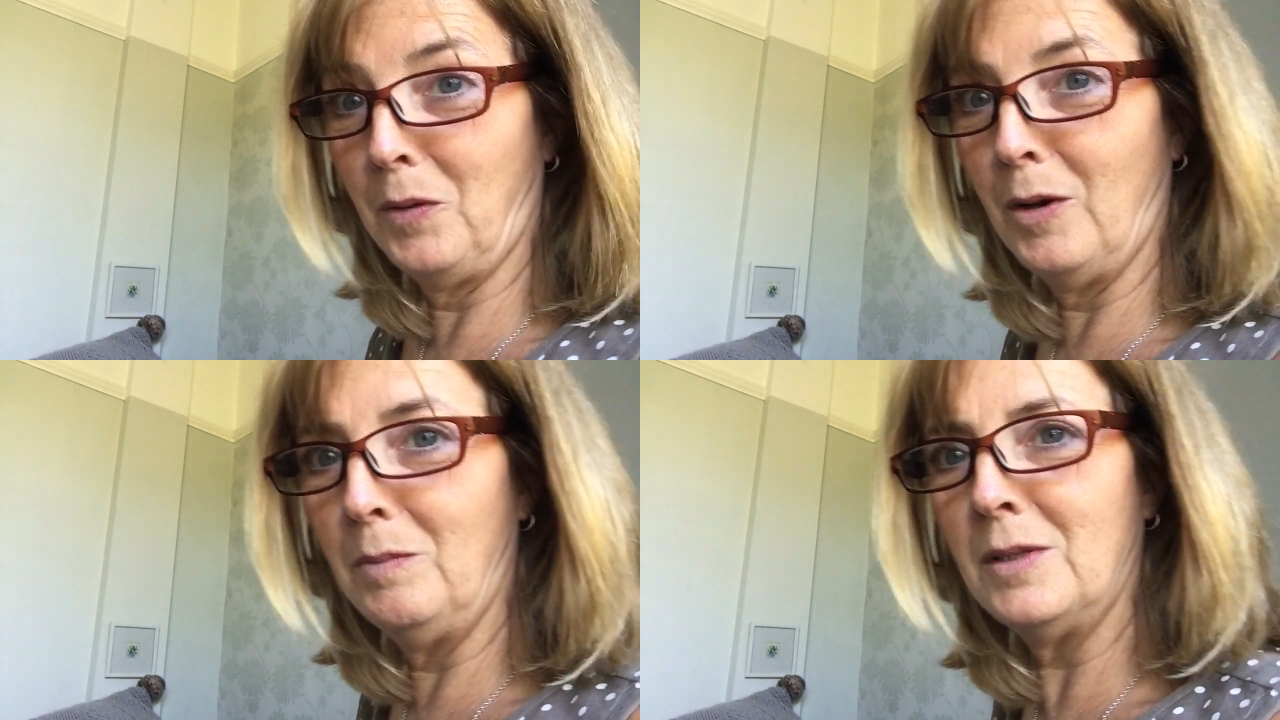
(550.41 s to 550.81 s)

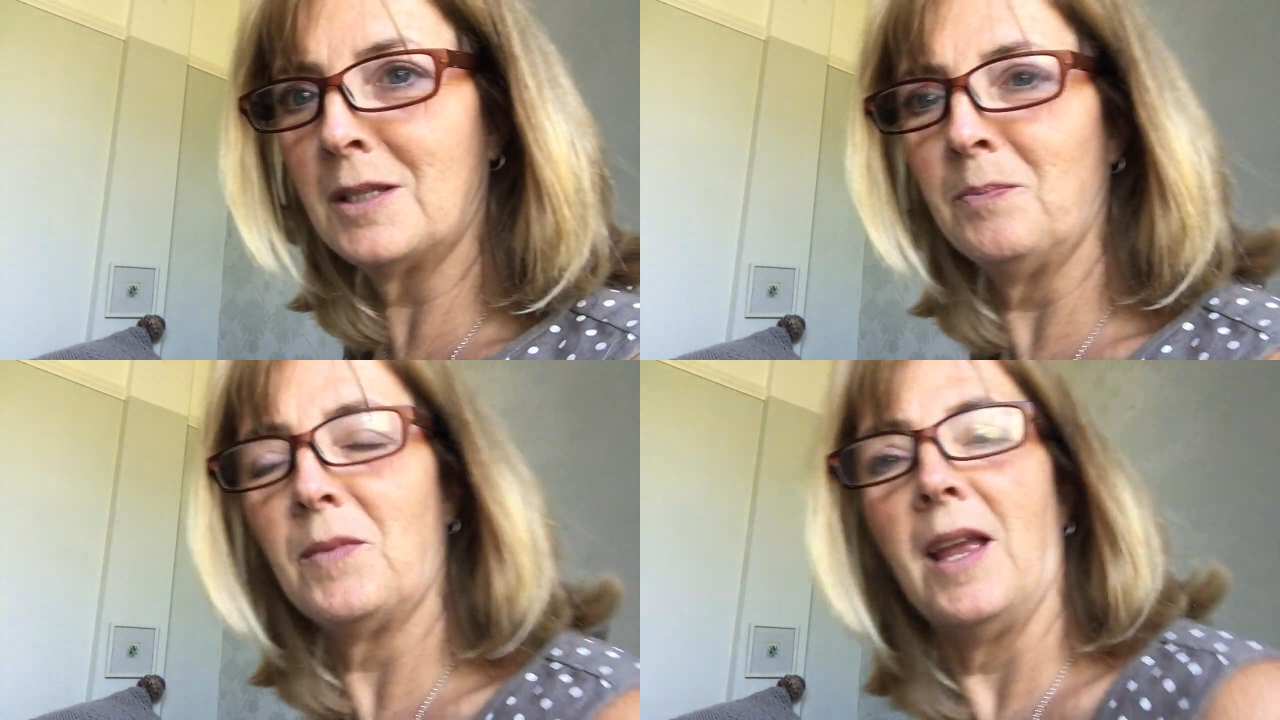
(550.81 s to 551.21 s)
worms,
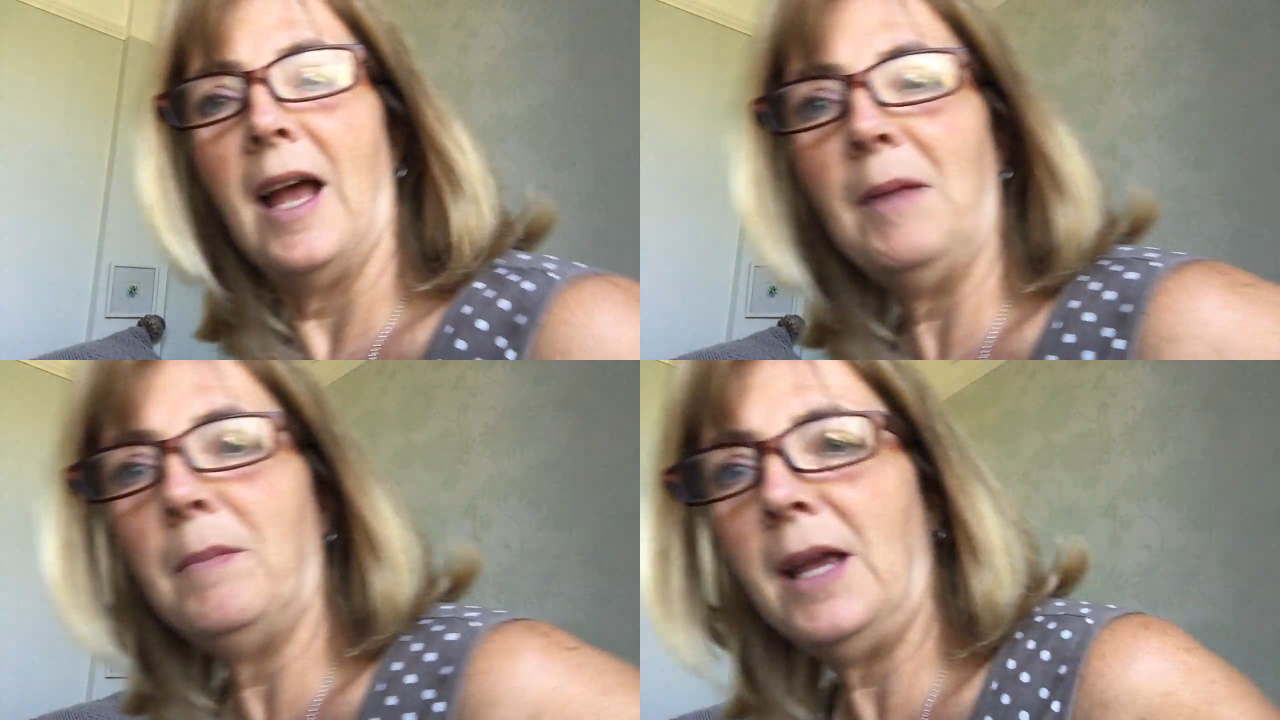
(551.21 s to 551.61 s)

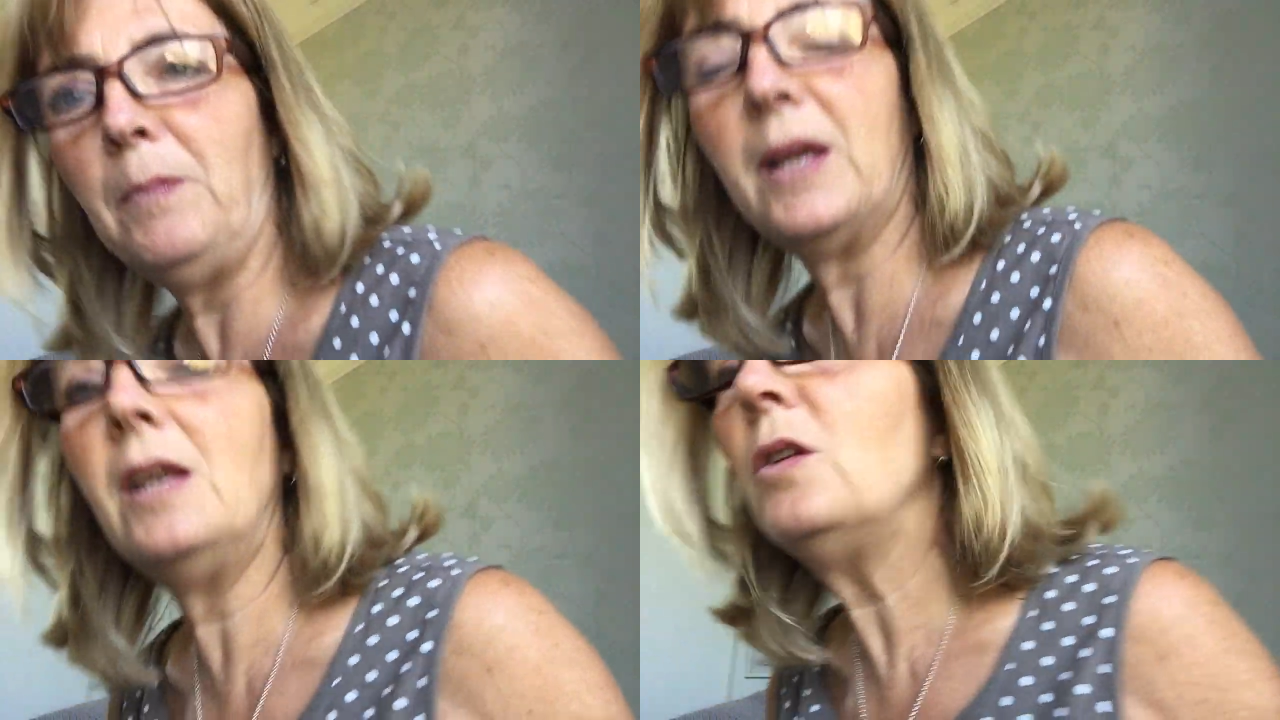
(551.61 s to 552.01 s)
and
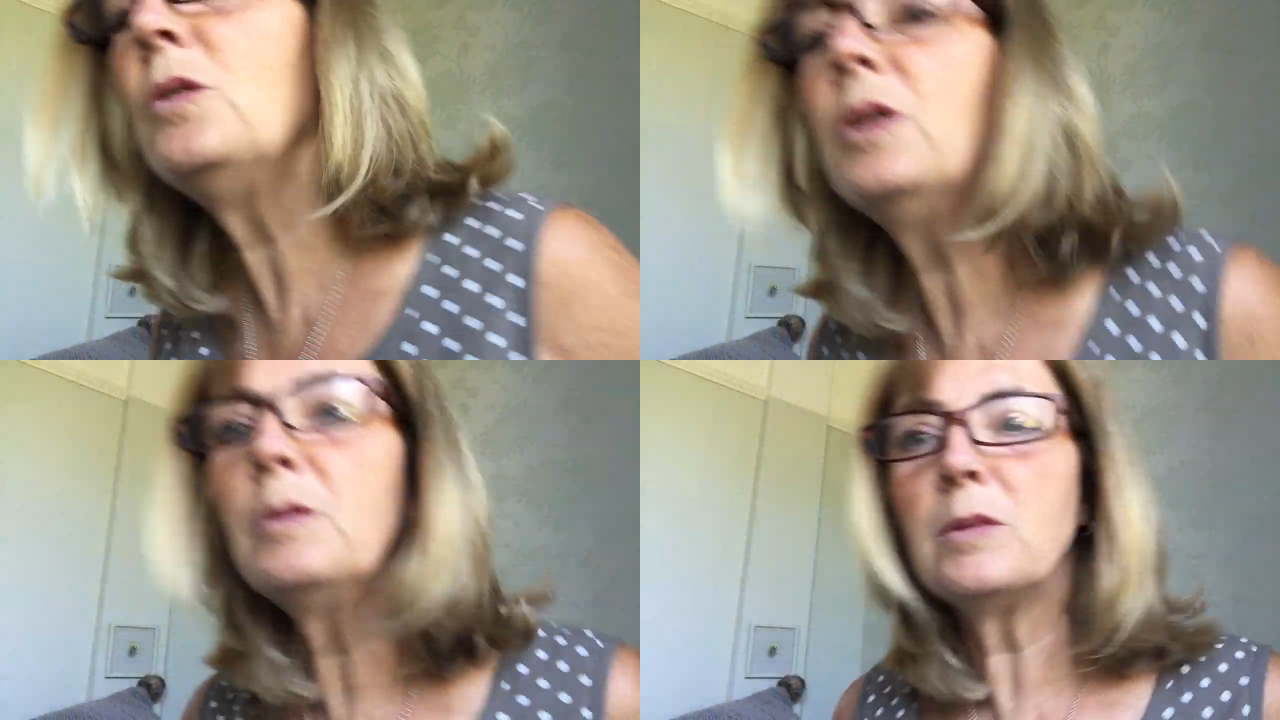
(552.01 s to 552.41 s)
maybe
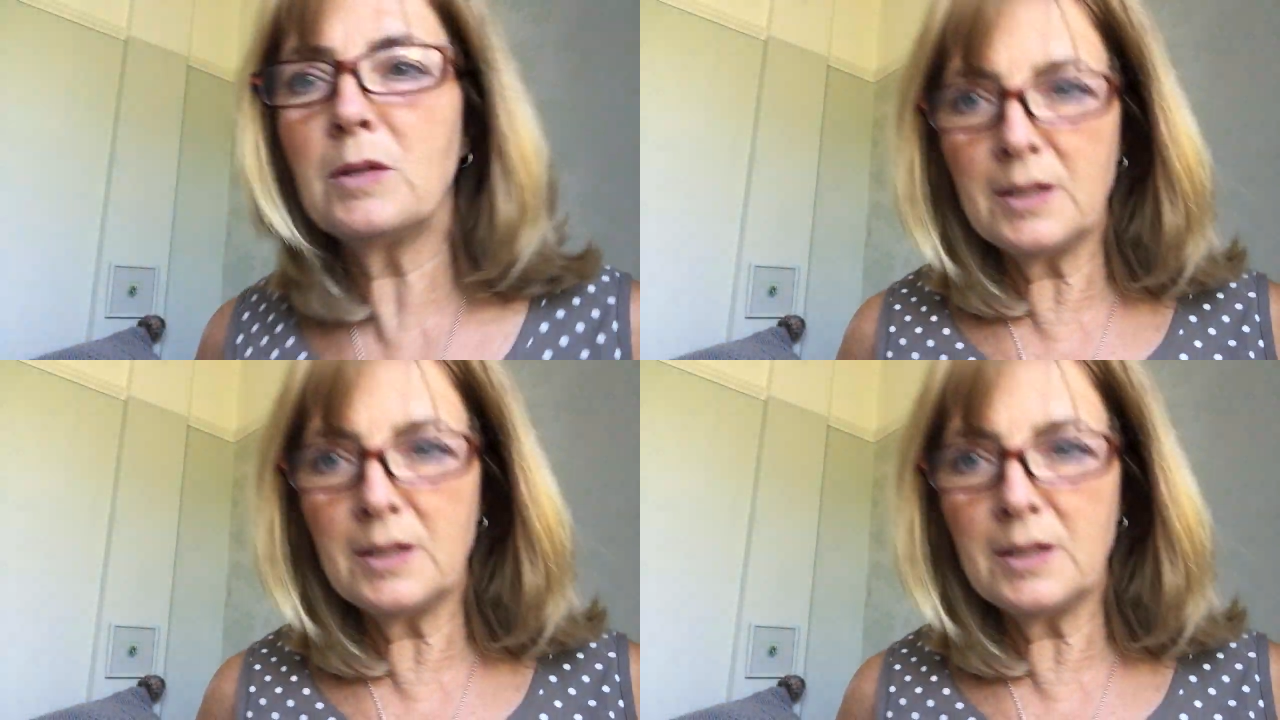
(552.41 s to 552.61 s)
you could